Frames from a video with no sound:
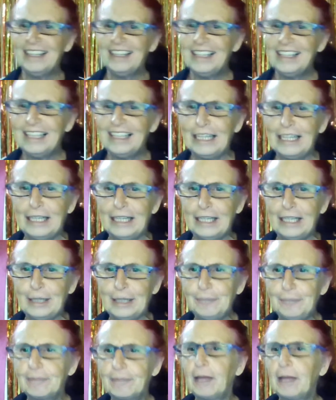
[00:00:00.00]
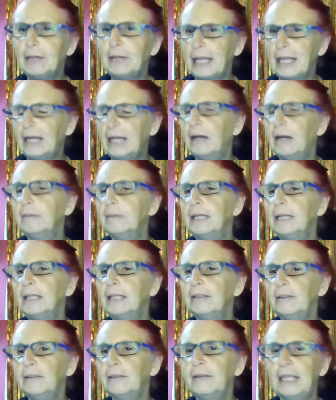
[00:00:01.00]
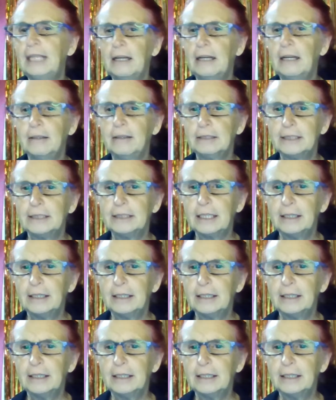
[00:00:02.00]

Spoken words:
Okay, I'm going to do the answer.